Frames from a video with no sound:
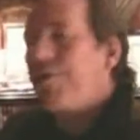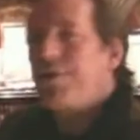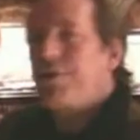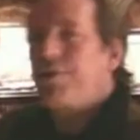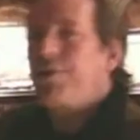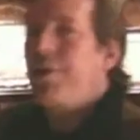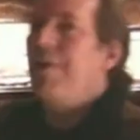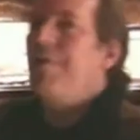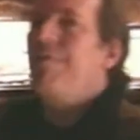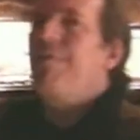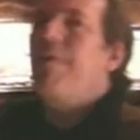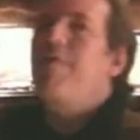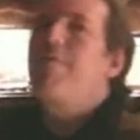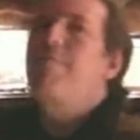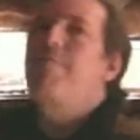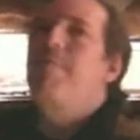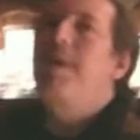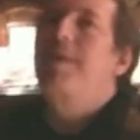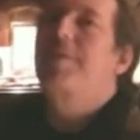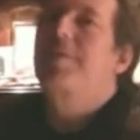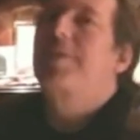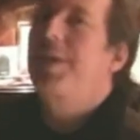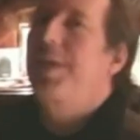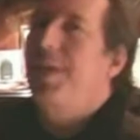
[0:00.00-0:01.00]

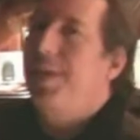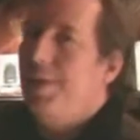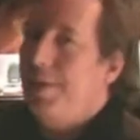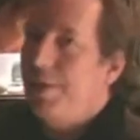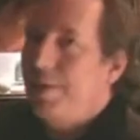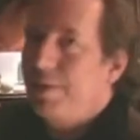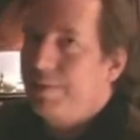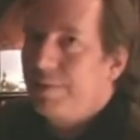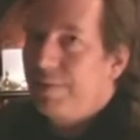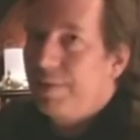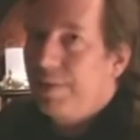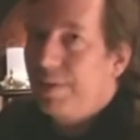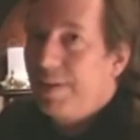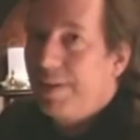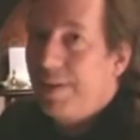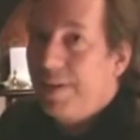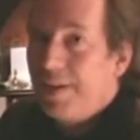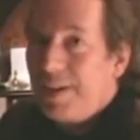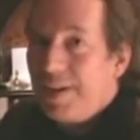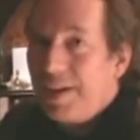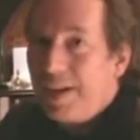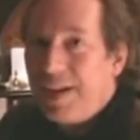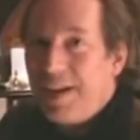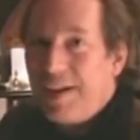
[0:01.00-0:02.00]
$25 a kilo,
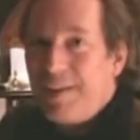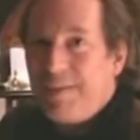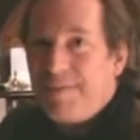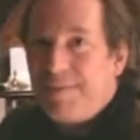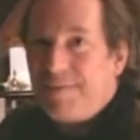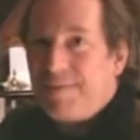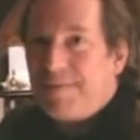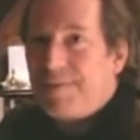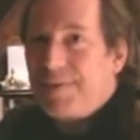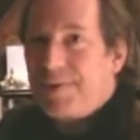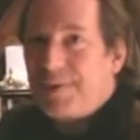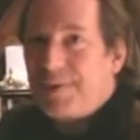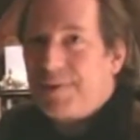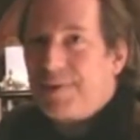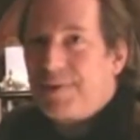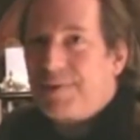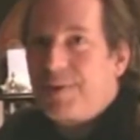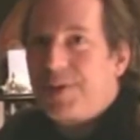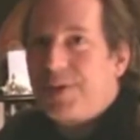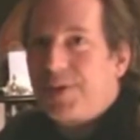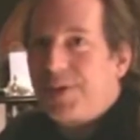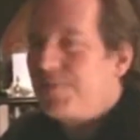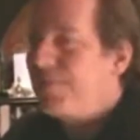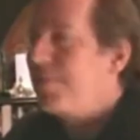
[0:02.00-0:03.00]

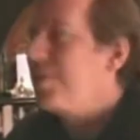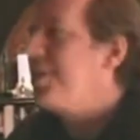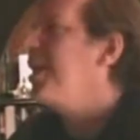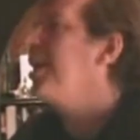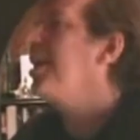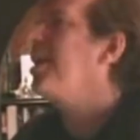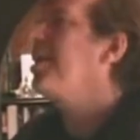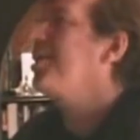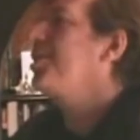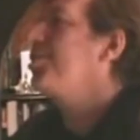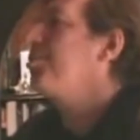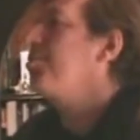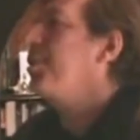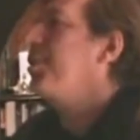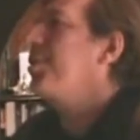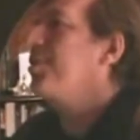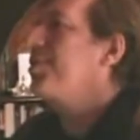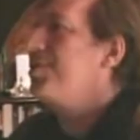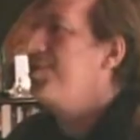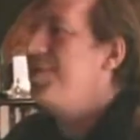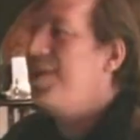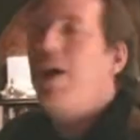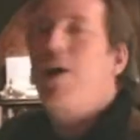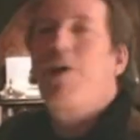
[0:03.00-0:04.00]
which is ridiculous,
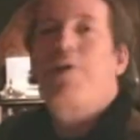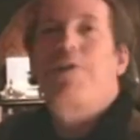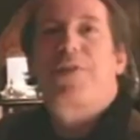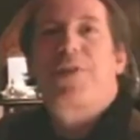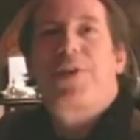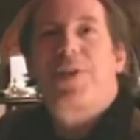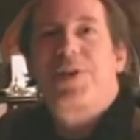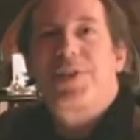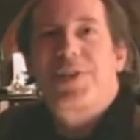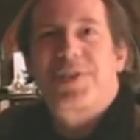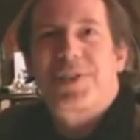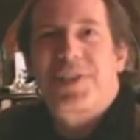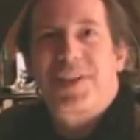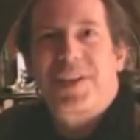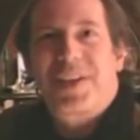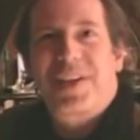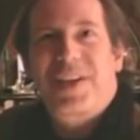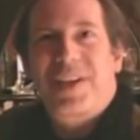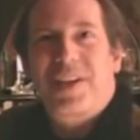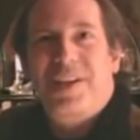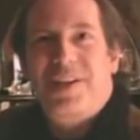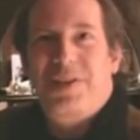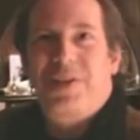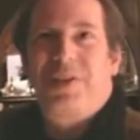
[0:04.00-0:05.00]
because now, of course,
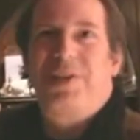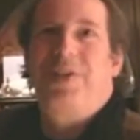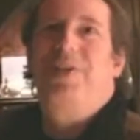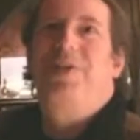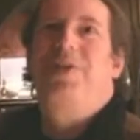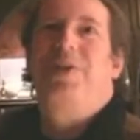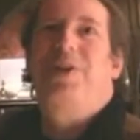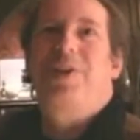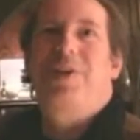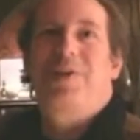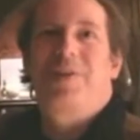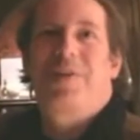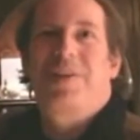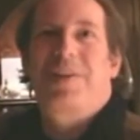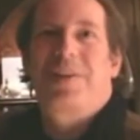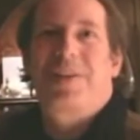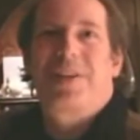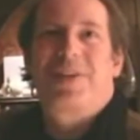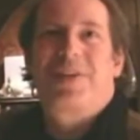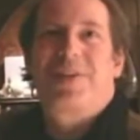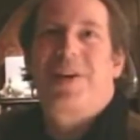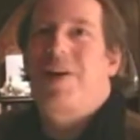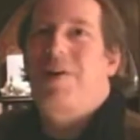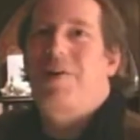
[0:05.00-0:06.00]
you know
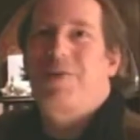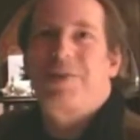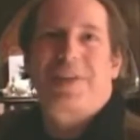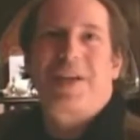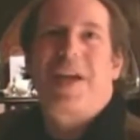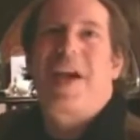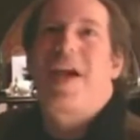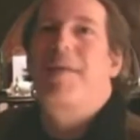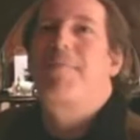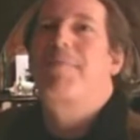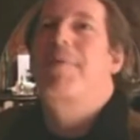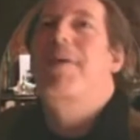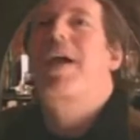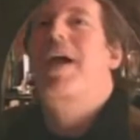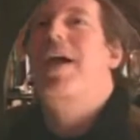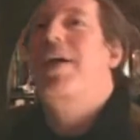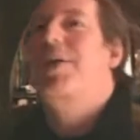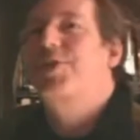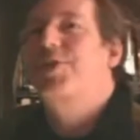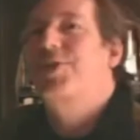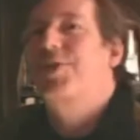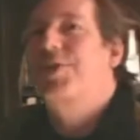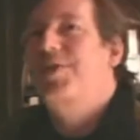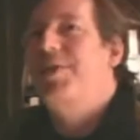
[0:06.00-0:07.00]
how time
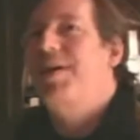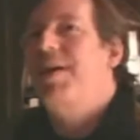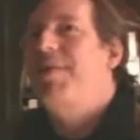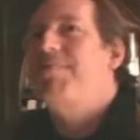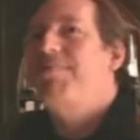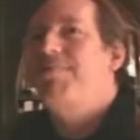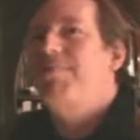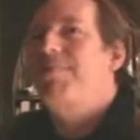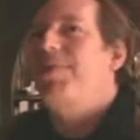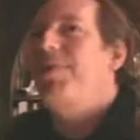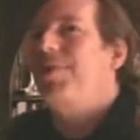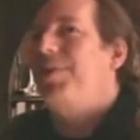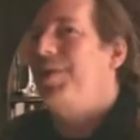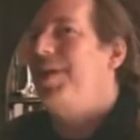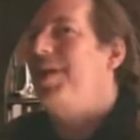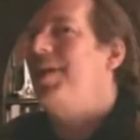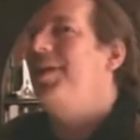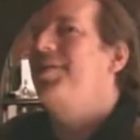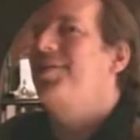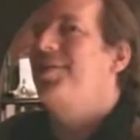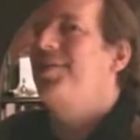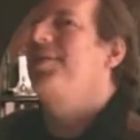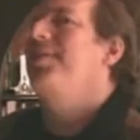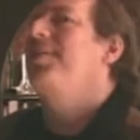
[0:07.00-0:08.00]
catches up with
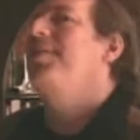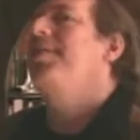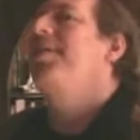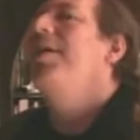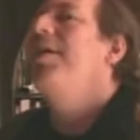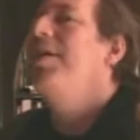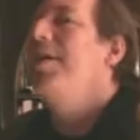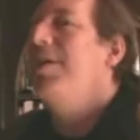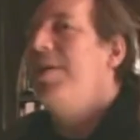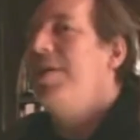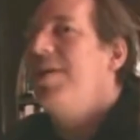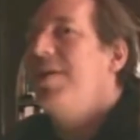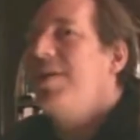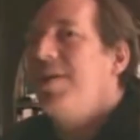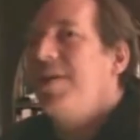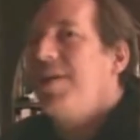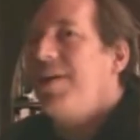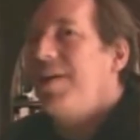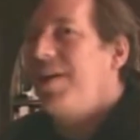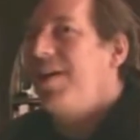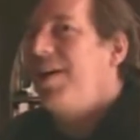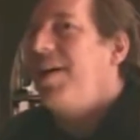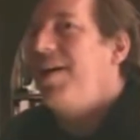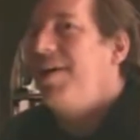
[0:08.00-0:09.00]
things, and,
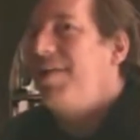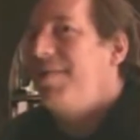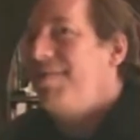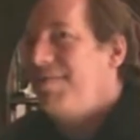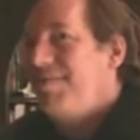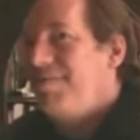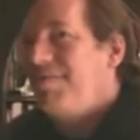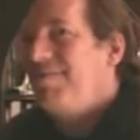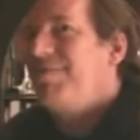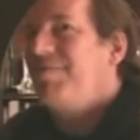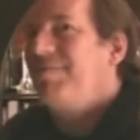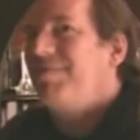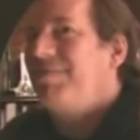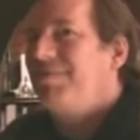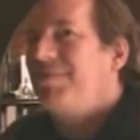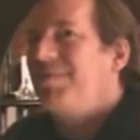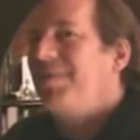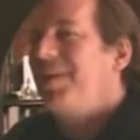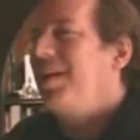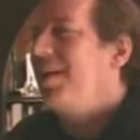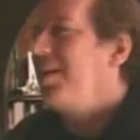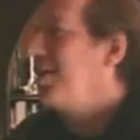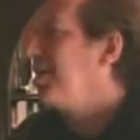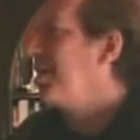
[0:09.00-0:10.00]
now
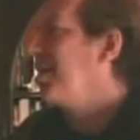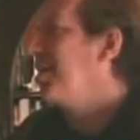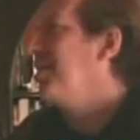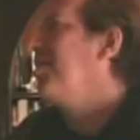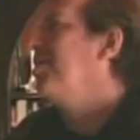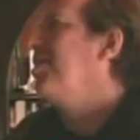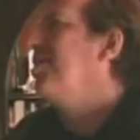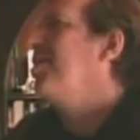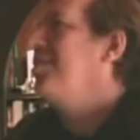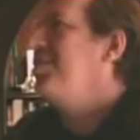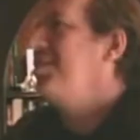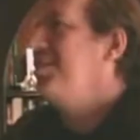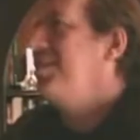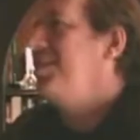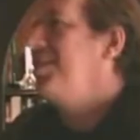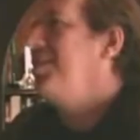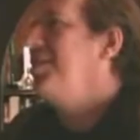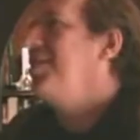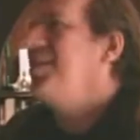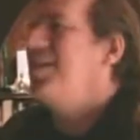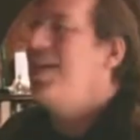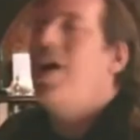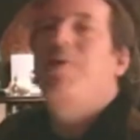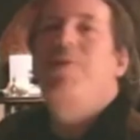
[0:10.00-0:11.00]

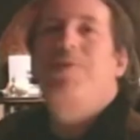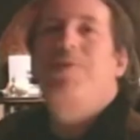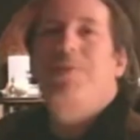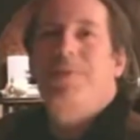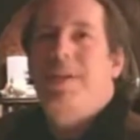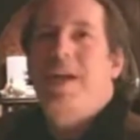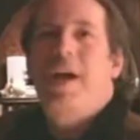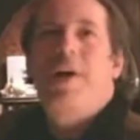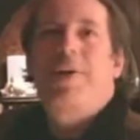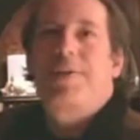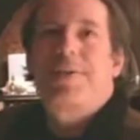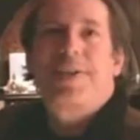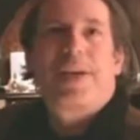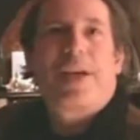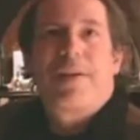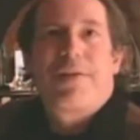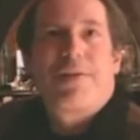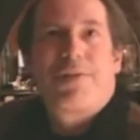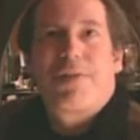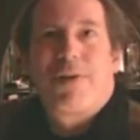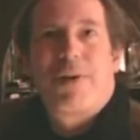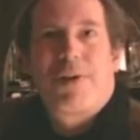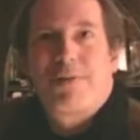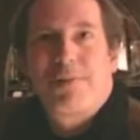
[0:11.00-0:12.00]
it's
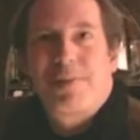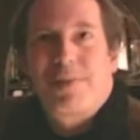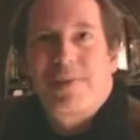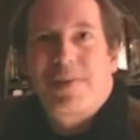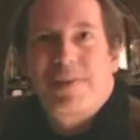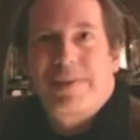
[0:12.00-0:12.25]
unaffordable.